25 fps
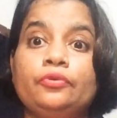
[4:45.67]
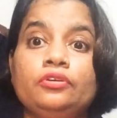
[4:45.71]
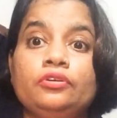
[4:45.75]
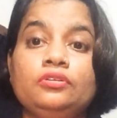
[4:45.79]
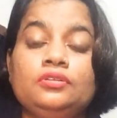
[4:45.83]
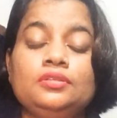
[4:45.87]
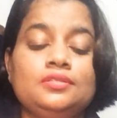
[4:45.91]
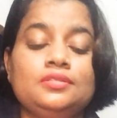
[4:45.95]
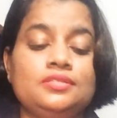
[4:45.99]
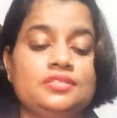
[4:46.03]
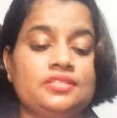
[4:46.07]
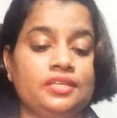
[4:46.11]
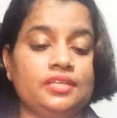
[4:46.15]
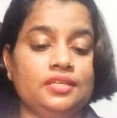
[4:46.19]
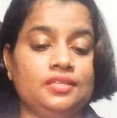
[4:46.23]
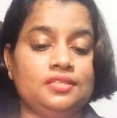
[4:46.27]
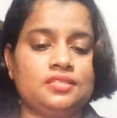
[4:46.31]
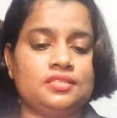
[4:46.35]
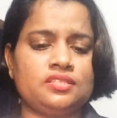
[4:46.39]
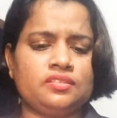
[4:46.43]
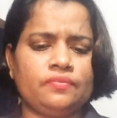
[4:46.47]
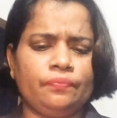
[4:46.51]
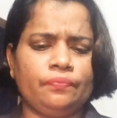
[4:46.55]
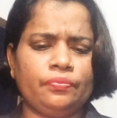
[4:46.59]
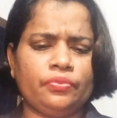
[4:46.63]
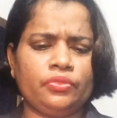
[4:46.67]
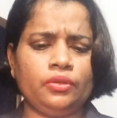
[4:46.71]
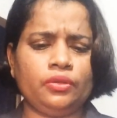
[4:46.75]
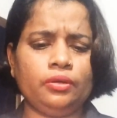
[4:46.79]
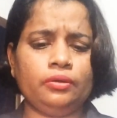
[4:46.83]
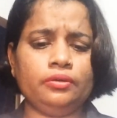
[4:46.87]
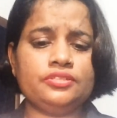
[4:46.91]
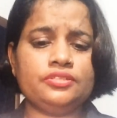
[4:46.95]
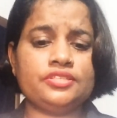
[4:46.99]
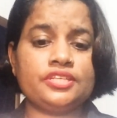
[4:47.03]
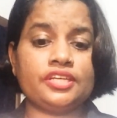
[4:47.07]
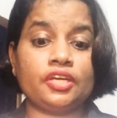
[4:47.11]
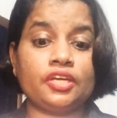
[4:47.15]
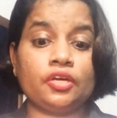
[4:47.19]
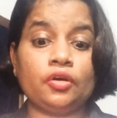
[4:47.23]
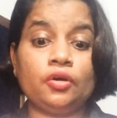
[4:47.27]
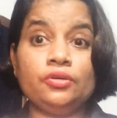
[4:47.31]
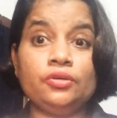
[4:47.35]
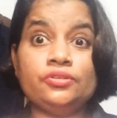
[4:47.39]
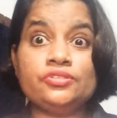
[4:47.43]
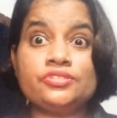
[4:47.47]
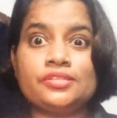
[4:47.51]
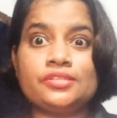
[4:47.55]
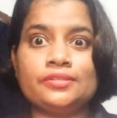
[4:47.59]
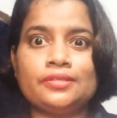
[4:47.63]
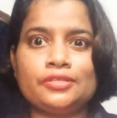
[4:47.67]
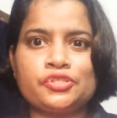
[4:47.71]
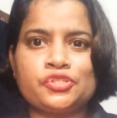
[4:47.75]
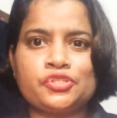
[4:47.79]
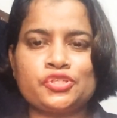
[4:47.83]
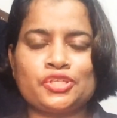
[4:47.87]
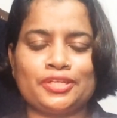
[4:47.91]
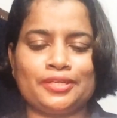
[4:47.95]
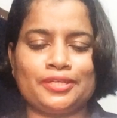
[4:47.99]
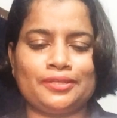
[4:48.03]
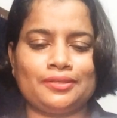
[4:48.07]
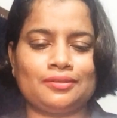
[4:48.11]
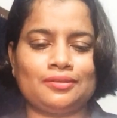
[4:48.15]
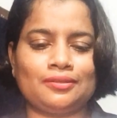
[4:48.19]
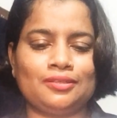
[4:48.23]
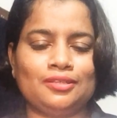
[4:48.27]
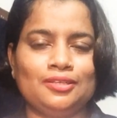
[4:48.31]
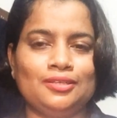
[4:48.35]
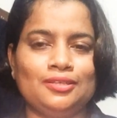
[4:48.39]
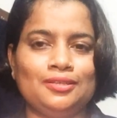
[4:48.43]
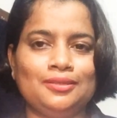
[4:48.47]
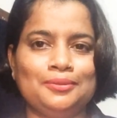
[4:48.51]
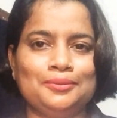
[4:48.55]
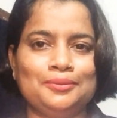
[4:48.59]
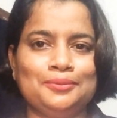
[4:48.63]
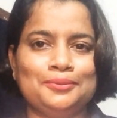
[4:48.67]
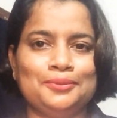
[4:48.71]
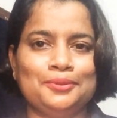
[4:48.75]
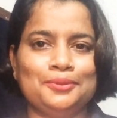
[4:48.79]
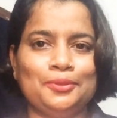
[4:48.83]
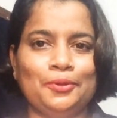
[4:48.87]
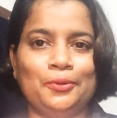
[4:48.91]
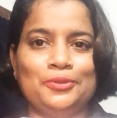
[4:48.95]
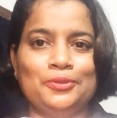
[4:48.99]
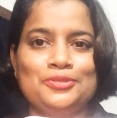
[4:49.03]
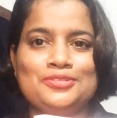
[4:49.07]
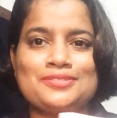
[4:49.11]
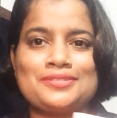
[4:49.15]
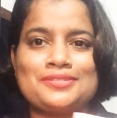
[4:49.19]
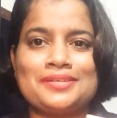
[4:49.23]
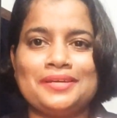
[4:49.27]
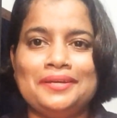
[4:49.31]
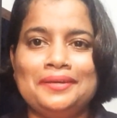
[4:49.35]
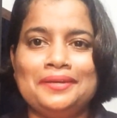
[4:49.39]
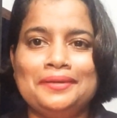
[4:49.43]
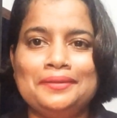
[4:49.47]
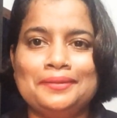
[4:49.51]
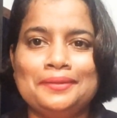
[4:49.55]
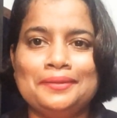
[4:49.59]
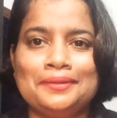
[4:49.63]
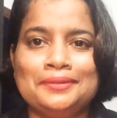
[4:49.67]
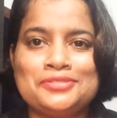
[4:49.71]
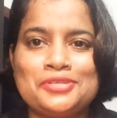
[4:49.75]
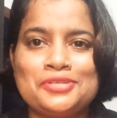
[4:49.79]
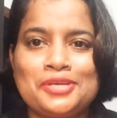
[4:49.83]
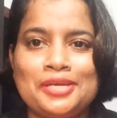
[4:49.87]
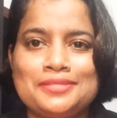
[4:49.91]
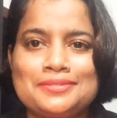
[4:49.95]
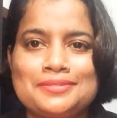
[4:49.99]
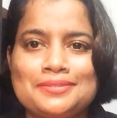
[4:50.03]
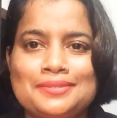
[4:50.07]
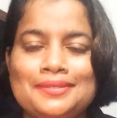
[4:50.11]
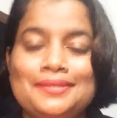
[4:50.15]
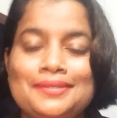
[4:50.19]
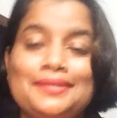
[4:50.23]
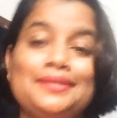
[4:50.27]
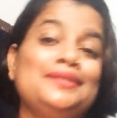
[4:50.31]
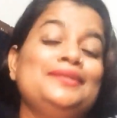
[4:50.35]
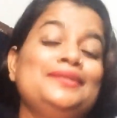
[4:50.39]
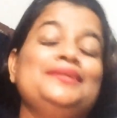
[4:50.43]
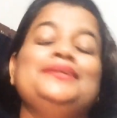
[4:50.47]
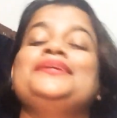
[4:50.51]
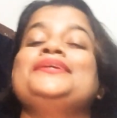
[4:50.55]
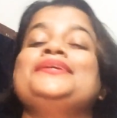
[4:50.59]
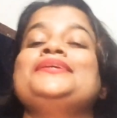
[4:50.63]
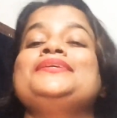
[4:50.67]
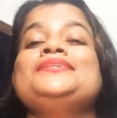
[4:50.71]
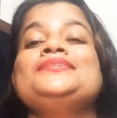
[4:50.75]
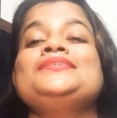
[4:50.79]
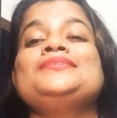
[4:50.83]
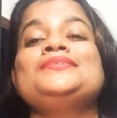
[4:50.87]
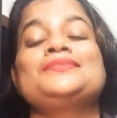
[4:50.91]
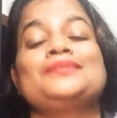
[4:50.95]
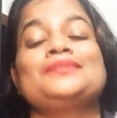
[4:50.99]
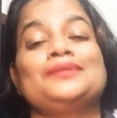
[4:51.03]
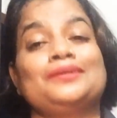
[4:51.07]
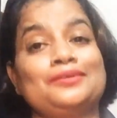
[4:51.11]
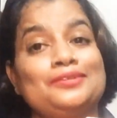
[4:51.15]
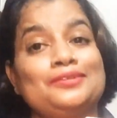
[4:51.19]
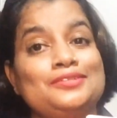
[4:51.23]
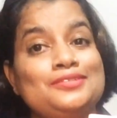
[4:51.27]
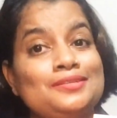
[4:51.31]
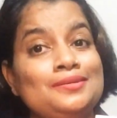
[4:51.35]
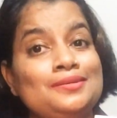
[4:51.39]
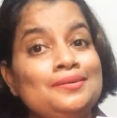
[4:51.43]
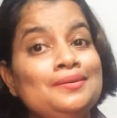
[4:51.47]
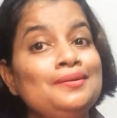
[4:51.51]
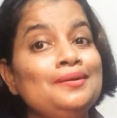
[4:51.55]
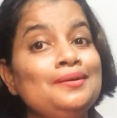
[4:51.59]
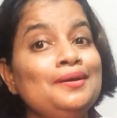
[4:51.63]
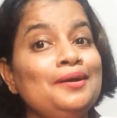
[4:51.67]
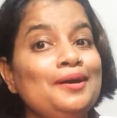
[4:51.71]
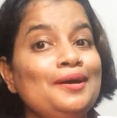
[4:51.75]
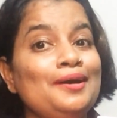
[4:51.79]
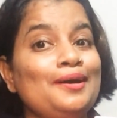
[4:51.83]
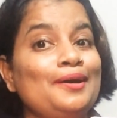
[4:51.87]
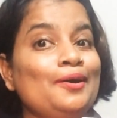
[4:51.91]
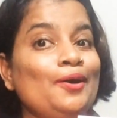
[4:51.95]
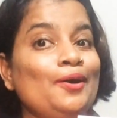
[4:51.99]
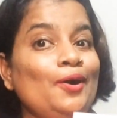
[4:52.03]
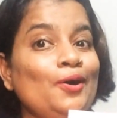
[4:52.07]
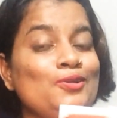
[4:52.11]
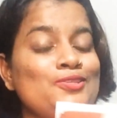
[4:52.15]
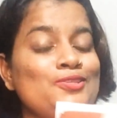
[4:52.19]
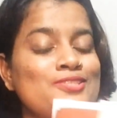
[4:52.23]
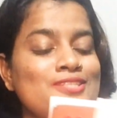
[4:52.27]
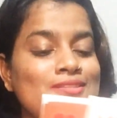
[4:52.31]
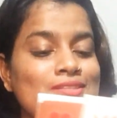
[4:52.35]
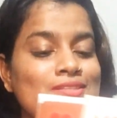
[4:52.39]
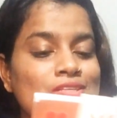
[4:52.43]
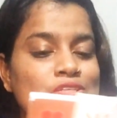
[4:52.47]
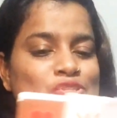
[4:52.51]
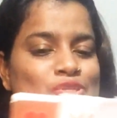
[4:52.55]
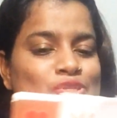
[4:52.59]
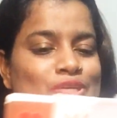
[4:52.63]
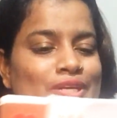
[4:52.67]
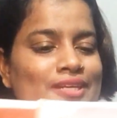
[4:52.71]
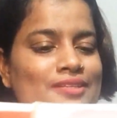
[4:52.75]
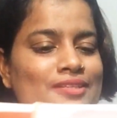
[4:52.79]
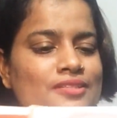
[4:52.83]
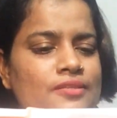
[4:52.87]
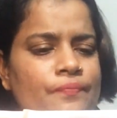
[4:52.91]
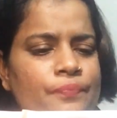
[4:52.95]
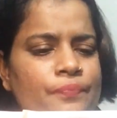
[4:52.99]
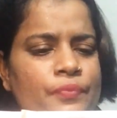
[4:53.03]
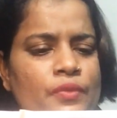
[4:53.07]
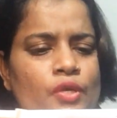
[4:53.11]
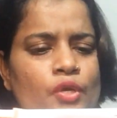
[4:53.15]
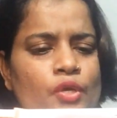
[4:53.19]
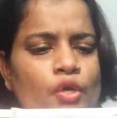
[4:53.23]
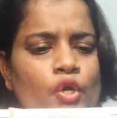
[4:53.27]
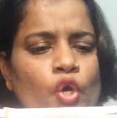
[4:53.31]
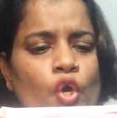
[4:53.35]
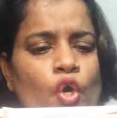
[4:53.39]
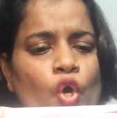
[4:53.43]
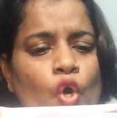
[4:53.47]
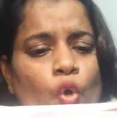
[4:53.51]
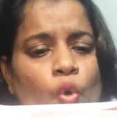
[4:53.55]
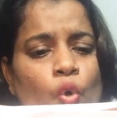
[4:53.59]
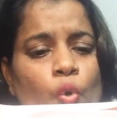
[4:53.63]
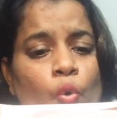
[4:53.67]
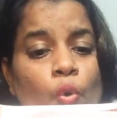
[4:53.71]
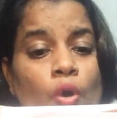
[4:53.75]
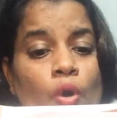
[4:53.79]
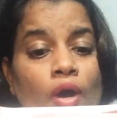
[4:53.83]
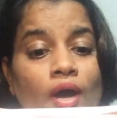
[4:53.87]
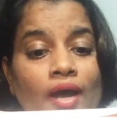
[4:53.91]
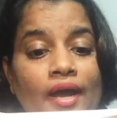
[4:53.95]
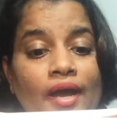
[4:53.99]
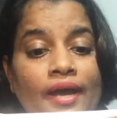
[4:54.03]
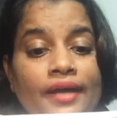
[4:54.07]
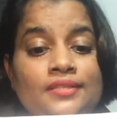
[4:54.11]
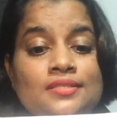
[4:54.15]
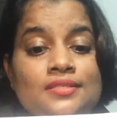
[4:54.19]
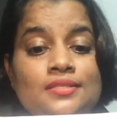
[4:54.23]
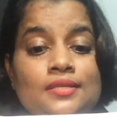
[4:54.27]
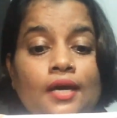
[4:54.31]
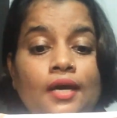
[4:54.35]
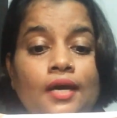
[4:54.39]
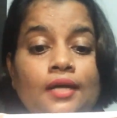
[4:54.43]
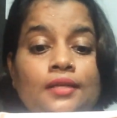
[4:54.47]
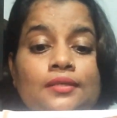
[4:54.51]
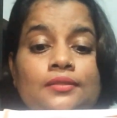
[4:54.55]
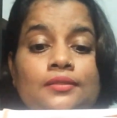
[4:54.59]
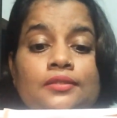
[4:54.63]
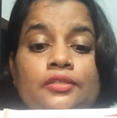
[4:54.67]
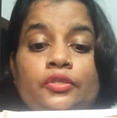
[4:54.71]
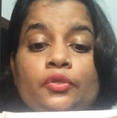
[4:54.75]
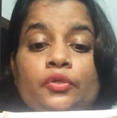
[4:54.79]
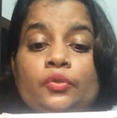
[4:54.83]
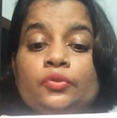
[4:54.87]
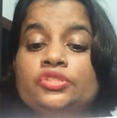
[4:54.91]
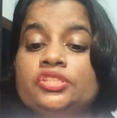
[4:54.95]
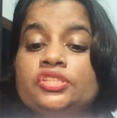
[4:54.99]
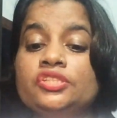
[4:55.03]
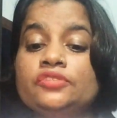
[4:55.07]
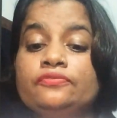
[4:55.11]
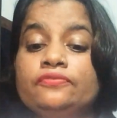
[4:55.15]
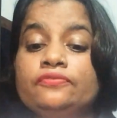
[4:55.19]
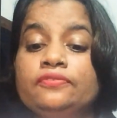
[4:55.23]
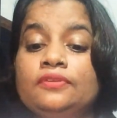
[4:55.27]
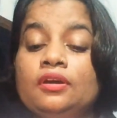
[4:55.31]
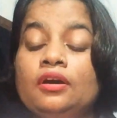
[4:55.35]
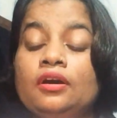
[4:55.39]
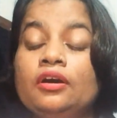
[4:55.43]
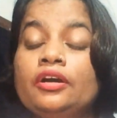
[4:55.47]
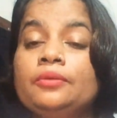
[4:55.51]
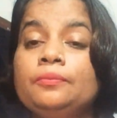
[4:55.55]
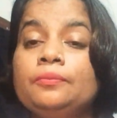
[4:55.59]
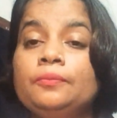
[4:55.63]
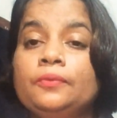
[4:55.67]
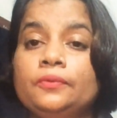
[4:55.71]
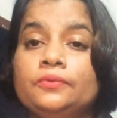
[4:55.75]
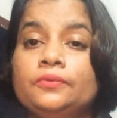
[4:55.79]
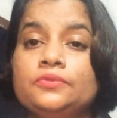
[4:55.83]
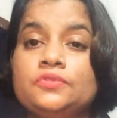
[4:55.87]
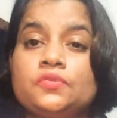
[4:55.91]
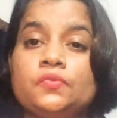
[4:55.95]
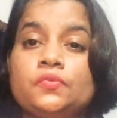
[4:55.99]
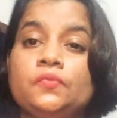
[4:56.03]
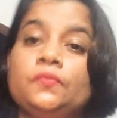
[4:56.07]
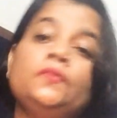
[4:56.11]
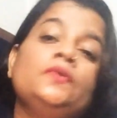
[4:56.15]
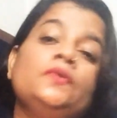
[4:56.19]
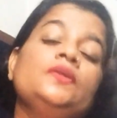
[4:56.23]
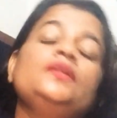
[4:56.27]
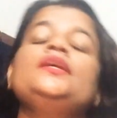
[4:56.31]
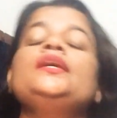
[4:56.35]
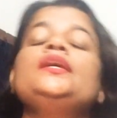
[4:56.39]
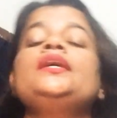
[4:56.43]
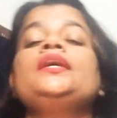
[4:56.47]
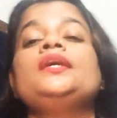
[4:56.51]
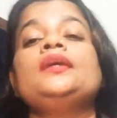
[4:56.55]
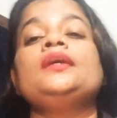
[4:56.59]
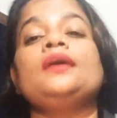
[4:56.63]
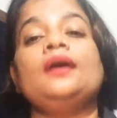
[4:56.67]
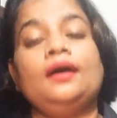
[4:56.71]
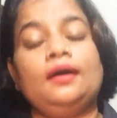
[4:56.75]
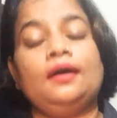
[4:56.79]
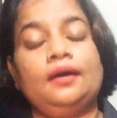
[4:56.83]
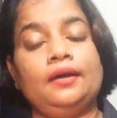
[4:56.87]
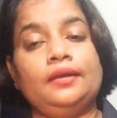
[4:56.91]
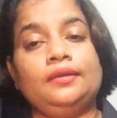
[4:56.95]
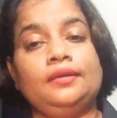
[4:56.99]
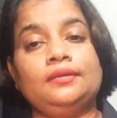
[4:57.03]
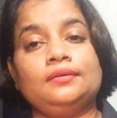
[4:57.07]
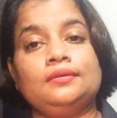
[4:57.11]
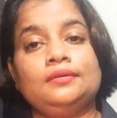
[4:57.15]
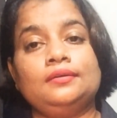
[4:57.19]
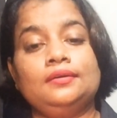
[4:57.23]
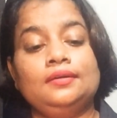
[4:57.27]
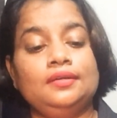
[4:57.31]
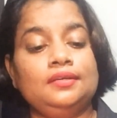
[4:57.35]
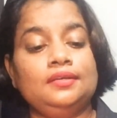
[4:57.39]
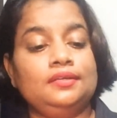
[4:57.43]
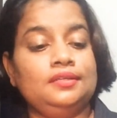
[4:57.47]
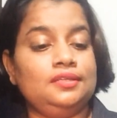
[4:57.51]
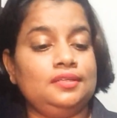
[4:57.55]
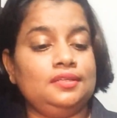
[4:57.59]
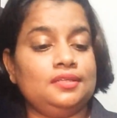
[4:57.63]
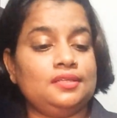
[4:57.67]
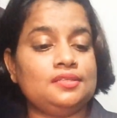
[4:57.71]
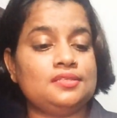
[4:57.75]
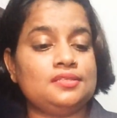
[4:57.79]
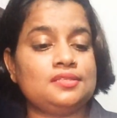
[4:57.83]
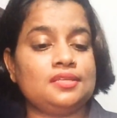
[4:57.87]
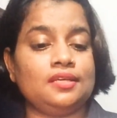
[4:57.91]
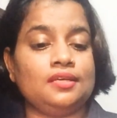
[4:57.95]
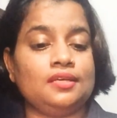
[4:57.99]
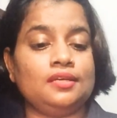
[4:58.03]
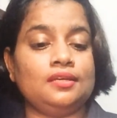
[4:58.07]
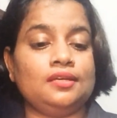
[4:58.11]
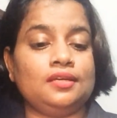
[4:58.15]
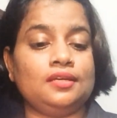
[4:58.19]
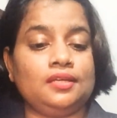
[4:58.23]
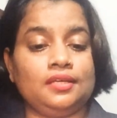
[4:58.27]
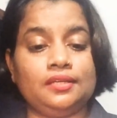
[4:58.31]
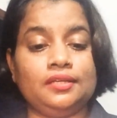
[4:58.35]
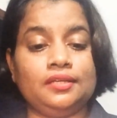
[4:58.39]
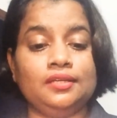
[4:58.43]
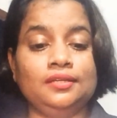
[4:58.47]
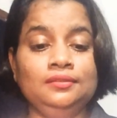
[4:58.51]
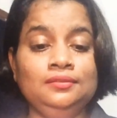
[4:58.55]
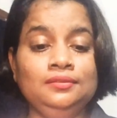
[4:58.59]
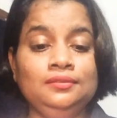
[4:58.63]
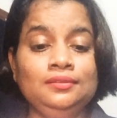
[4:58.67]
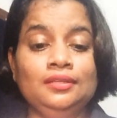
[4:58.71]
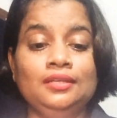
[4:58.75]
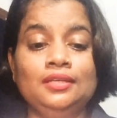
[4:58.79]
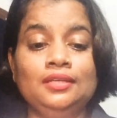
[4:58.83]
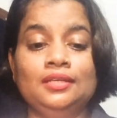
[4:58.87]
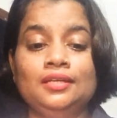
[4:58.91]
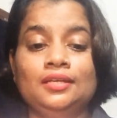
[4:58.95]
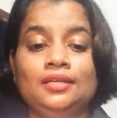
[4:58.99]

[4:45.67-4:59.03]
Brother says, there's a ghost in the shed. Who is staying in the shed? Yes, there is a ghost in the shed. Who hides under the rotten floorboards? Where did he hide? Yes, he hidden